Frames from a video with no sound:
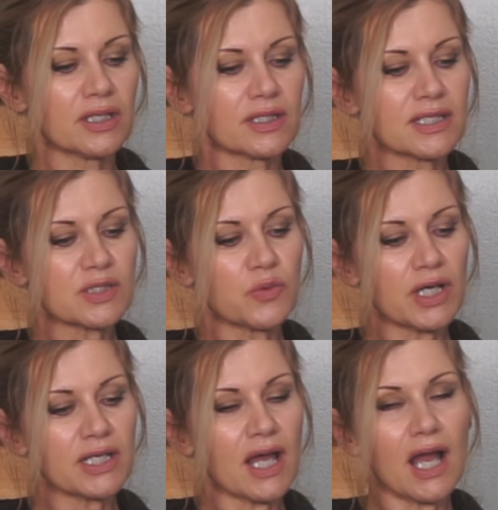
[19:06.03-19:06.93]
This
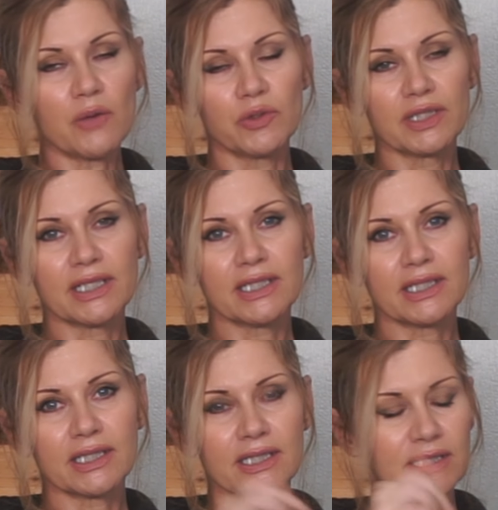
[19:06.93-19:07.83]
one I will link
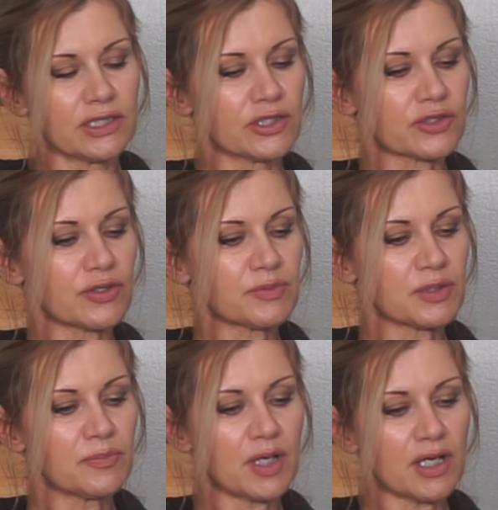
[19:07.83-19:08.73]
in the
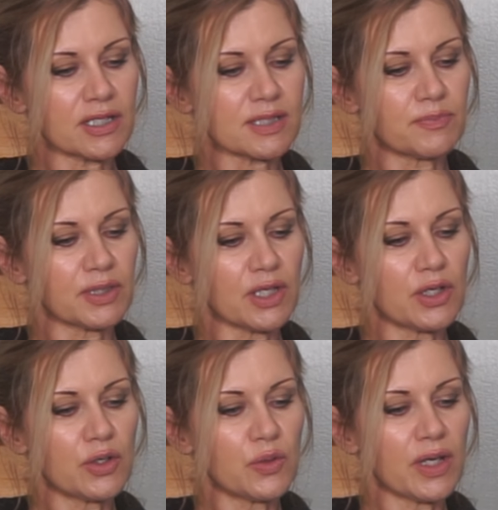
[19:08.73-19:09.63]
description box below.